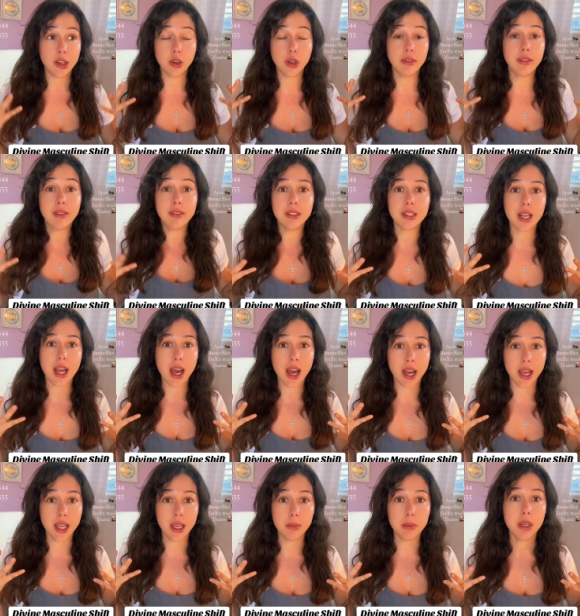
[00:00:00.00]
have the
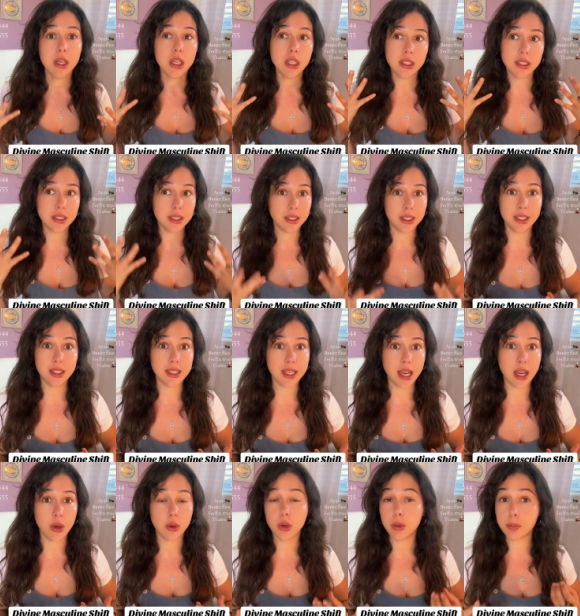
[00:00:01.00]
time to sit
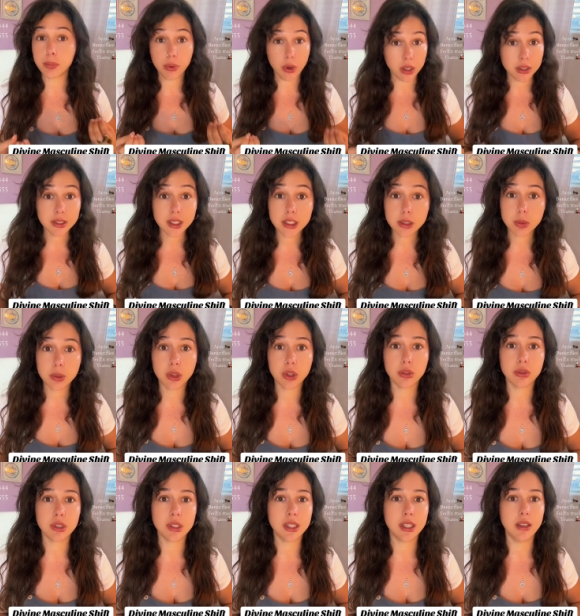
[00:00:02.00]
down and process what they're
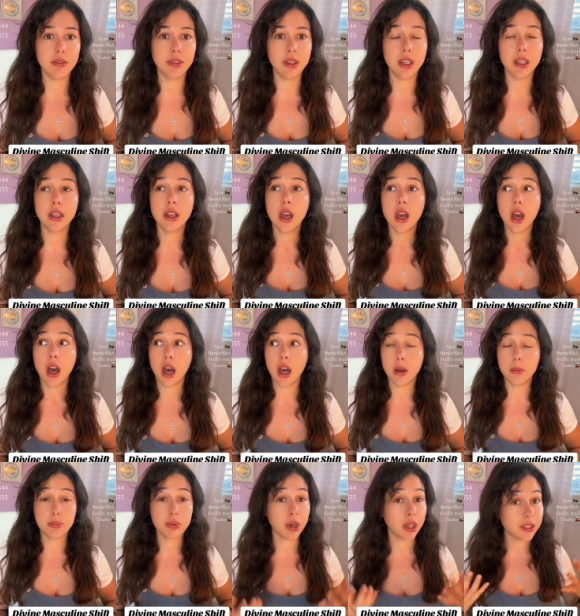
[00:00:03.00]
receiving,
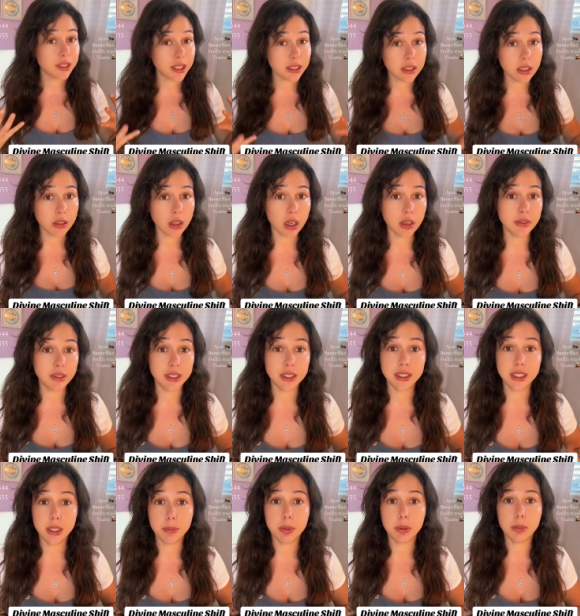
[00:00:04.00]
process a lot of these
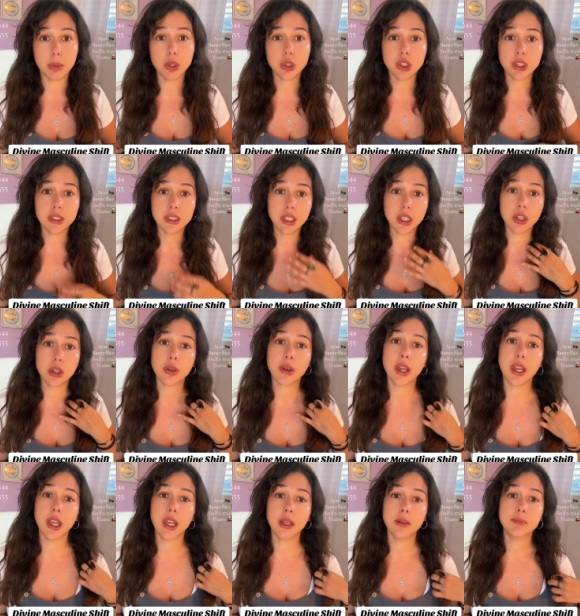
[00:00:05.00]
deep emotions here.
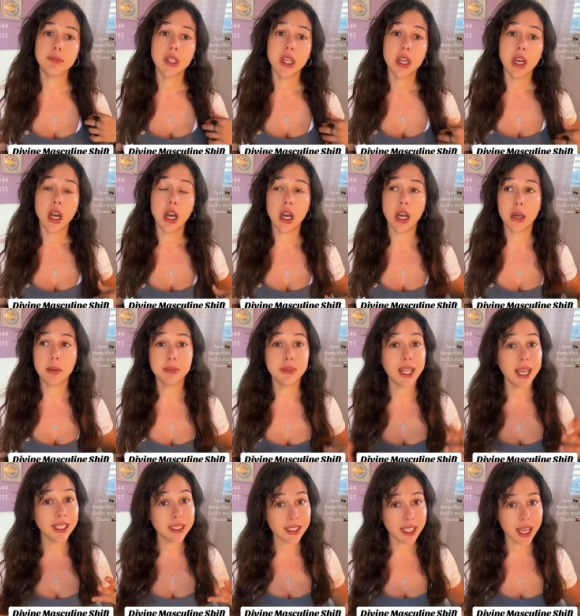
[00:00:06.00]
Okay,
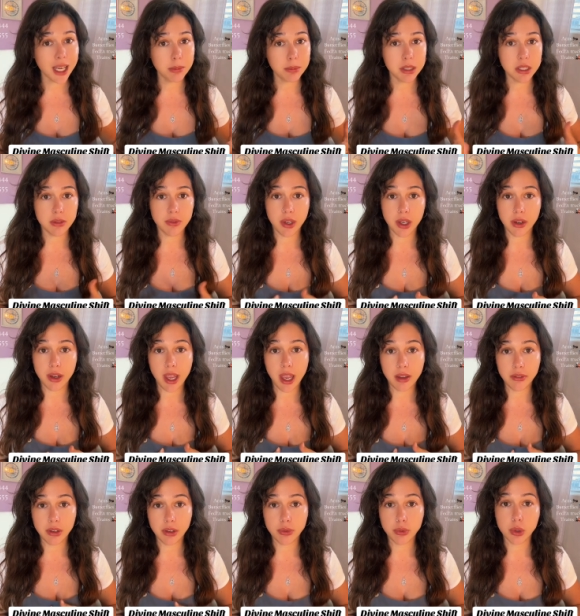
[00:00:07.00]
nighttime is very
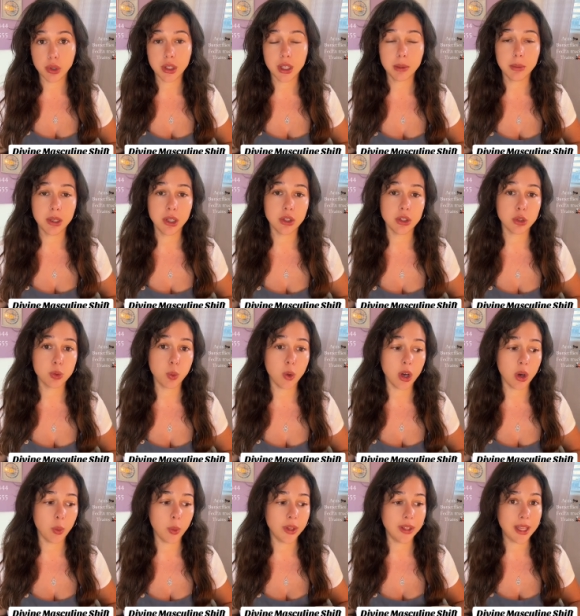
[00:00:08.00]
heavy for them here as
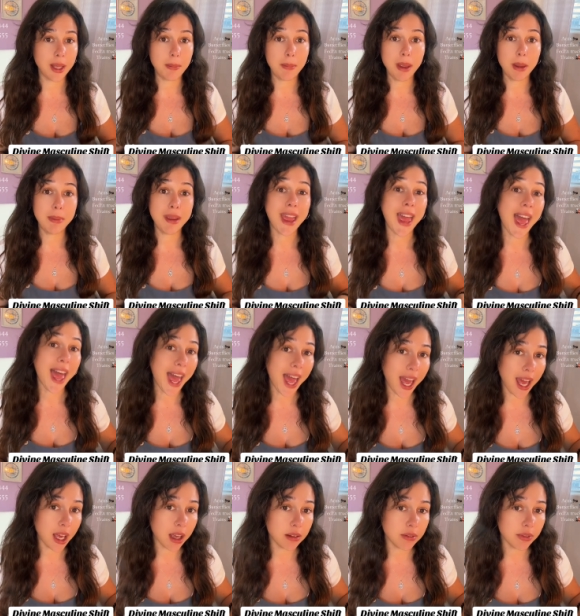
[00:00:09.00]
well, when they maybe
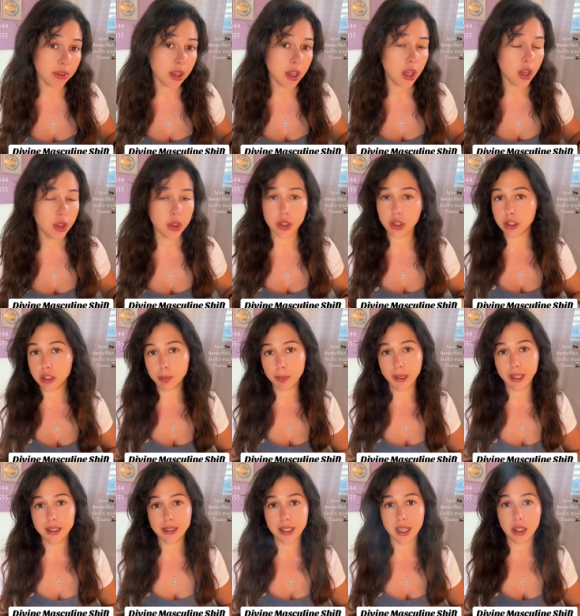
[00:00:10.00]
have their
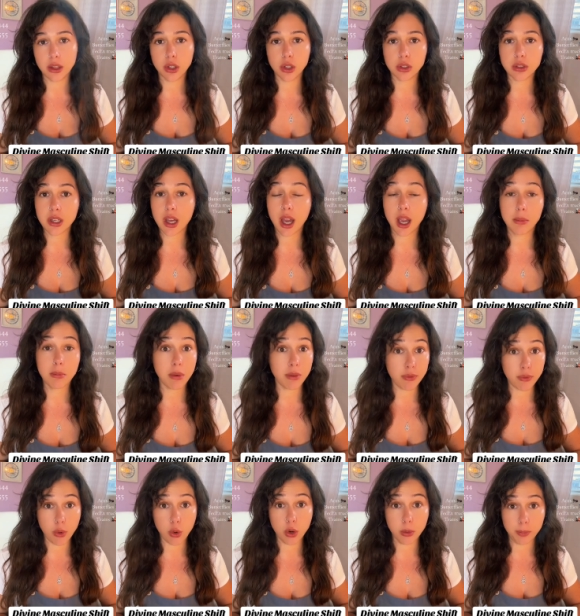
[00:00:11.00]
space and their time
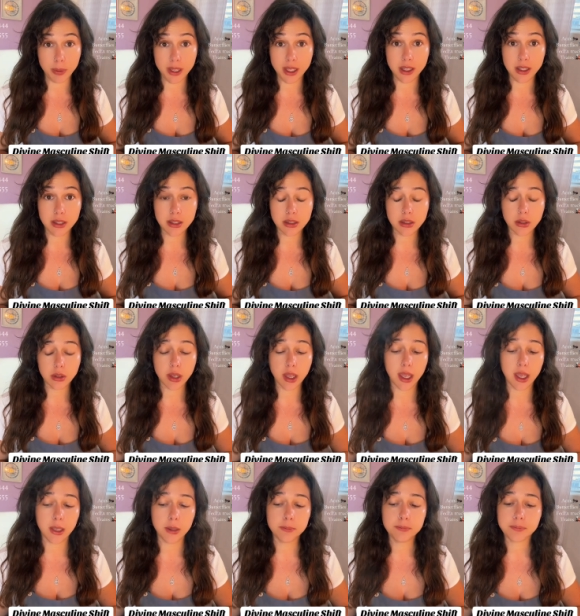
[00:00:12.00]
for peace.
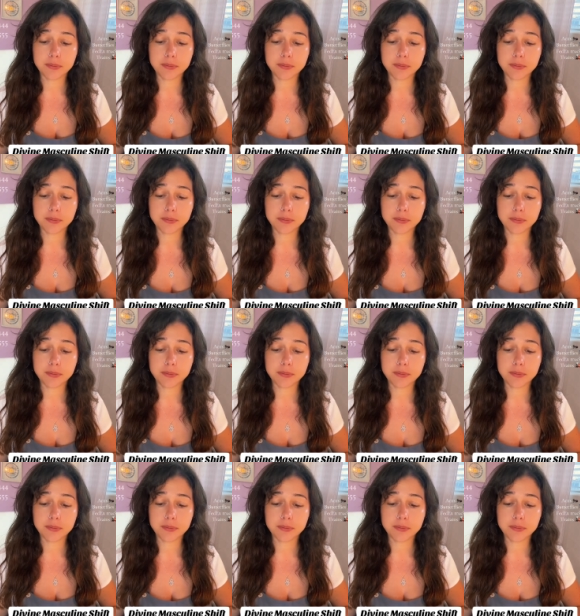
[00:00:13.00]
Okay.